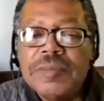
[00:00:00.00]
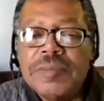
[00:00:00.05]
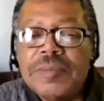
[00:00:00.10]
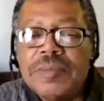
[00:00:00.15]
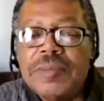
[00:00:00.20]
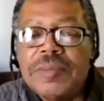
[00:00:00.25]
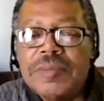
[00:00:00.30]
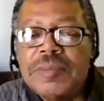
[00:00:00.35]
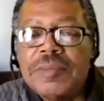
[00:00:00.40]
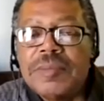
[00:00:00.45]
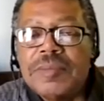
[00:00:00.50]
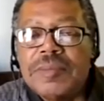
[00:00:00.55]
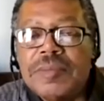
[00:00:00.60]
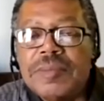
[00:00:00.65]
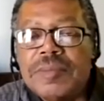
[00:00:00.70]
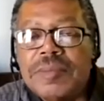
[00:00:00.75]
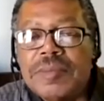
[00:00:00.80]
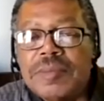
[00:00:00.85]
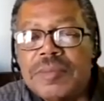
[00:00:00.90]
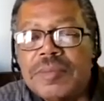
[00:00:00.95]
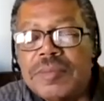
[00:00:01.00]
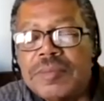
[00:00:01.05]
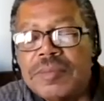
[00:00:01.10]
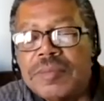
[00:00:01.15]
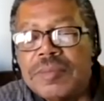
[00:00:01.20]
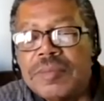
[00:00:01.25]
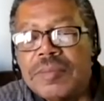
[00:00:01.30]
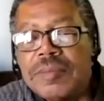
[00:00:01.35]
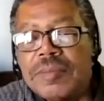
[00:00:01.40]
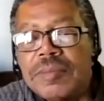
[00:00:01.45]

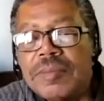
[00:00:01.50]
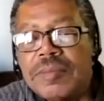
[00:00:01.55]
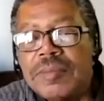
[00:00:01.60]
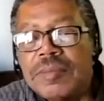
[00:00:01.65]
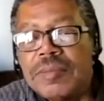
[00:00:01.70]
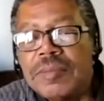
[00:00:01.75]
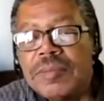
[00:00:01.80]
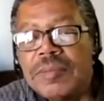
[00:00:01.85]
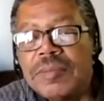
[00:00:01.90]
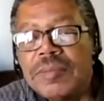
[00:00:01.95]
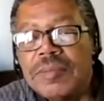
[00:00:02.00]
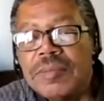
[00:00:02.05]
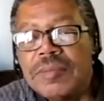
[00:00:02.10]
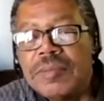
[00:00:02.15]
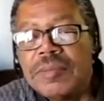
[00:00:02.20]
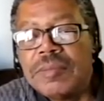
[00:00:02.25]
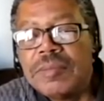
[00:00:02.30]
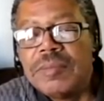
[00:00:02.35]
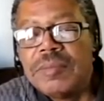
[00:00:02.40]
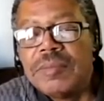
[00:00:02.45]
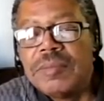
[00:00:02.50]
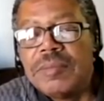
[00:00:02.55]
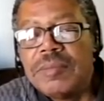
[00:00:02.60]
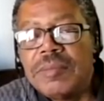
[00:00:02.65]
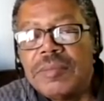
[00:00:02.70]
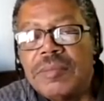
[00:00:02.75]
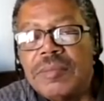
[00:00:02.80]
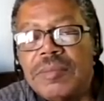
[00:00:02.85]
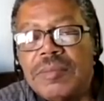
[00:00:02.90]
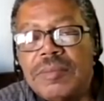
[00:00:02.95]

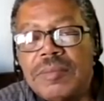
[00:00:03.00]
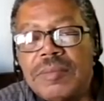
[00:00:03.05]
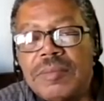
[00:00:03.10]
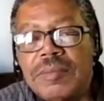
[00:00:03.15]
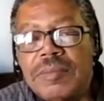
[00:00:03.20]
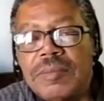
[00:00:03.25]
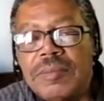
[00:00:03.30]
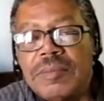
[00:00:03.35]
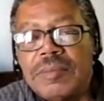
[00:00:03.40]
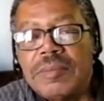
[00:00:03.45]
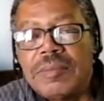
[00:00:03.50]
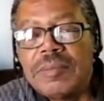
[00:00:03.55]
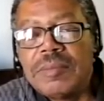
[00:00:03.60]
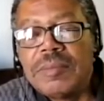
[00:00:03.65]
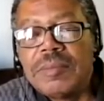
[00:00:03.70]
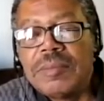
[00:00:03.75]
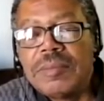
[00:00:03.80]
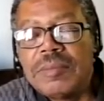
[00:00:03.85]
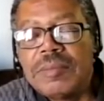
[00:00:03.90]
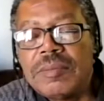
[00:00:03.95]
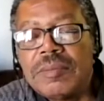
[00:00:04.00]
The person shown says nothing.